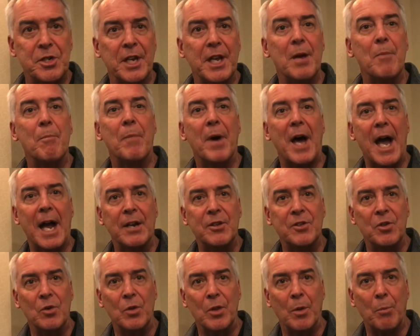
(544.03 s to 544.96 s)
to get
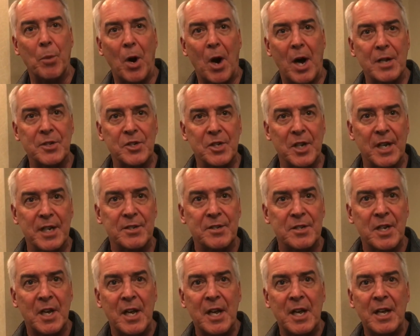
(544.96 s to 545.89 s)
back to the
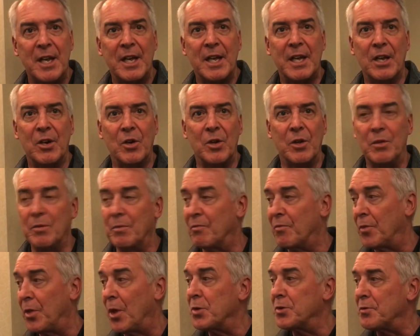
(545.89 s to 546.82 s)
process, you know,
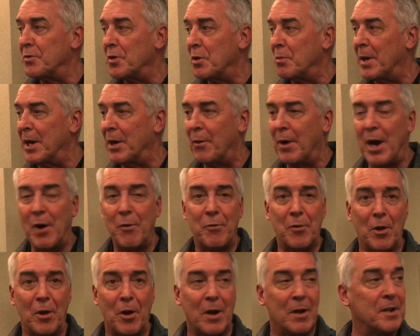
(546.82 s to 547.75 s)
for those of you who've been around
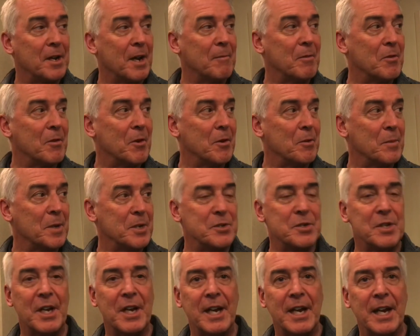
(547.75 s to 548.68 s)
for a long time, have heard me
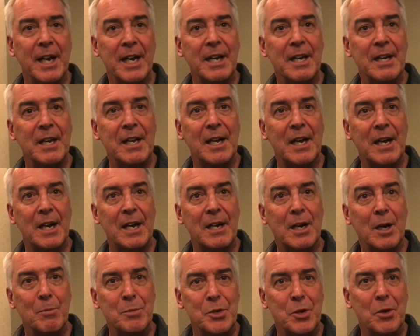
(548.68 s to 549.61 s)
say,
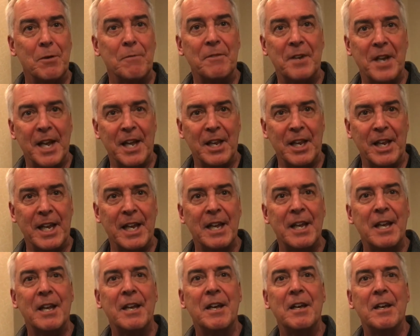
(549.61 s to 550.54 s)
observe daily,
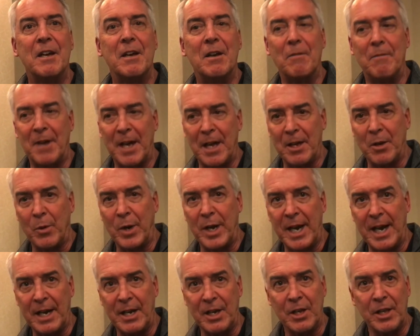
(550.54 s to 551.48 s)

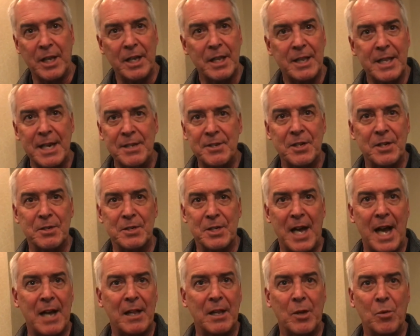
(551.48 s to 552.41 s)
evaluate annually. That's
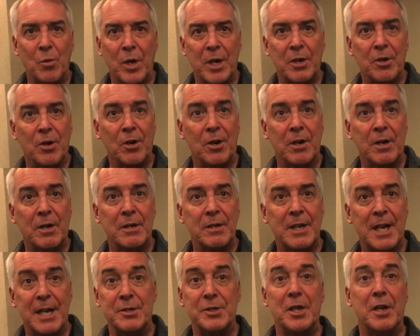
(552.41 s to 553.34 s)
exactly what Kirk
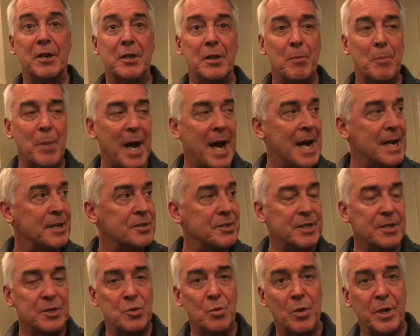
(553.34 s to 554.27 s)
has done in the
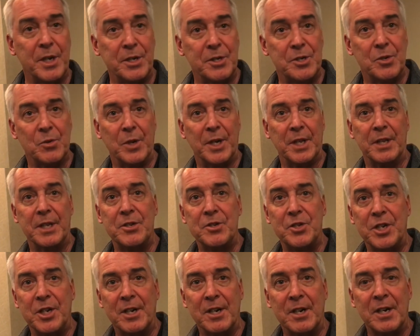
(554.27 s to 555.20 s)
past. It's what he's doing
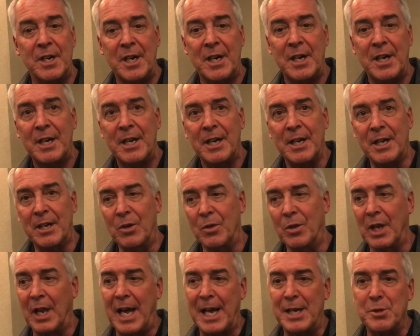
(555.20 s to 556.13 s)
this year. You
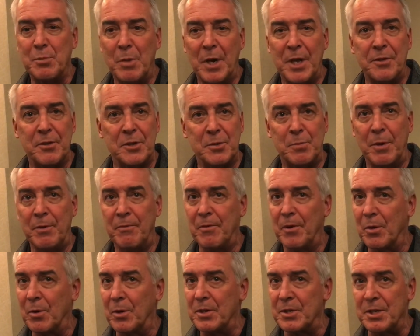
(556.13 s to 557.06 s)
know, the last month has been
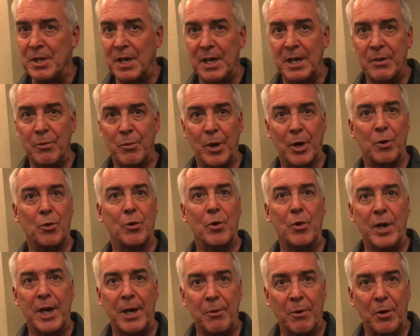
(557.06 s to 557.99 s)
focused on
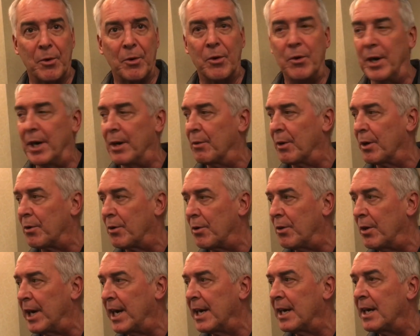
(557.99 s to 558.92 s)

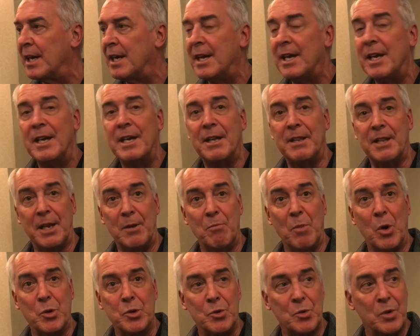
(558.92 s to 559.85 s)
recruiting. Then
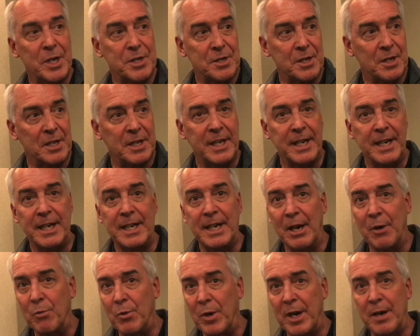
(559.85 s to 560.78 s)
most recently,
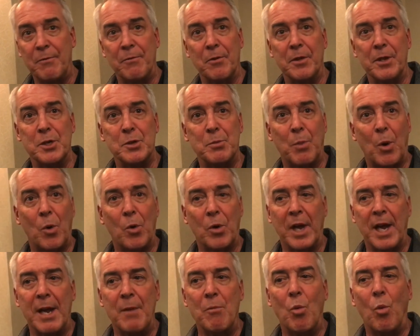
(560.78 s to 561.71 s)
get ready for this bowl
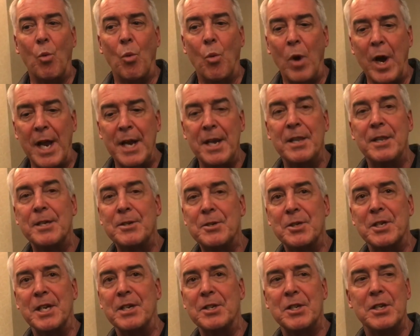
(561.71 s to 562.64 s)
game. When the
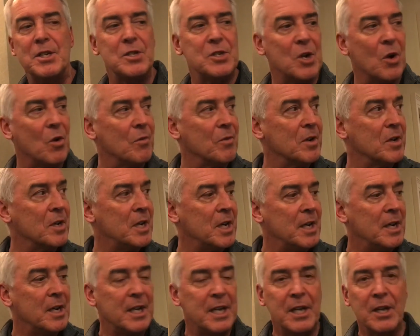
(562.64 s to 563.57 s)
season is over,
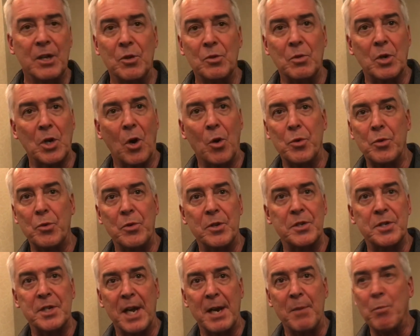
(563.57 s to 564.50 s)
he'll go through
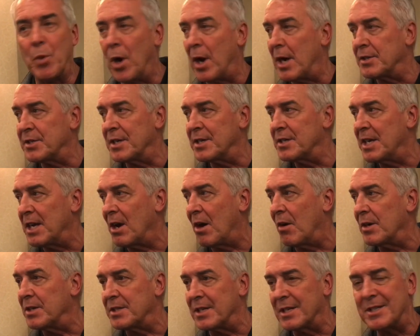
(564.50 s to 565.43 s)
the same process he
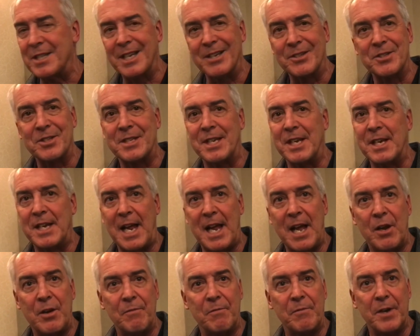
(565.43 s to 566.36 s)
always does. He'll sit
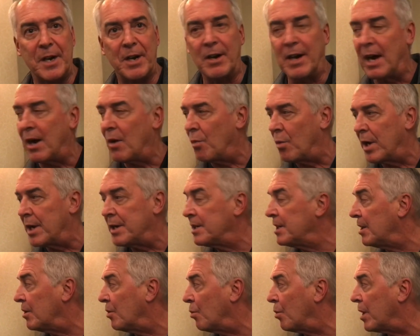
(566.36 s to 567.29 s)
down and figure out what,
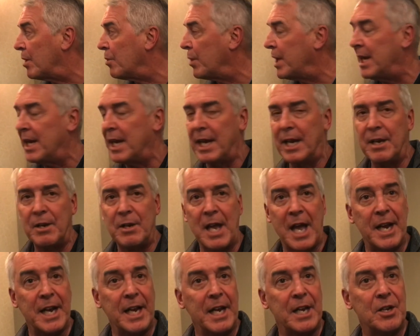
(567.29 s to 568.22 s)
you know, what do we need
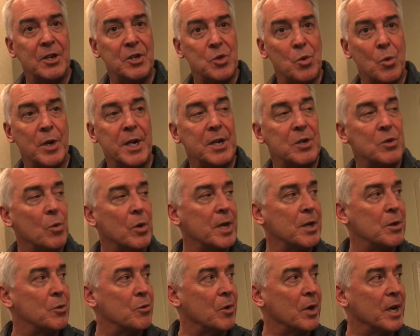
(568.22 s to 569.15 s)
heading into
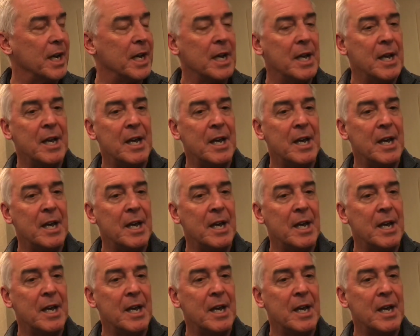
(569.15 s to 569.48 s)
2023.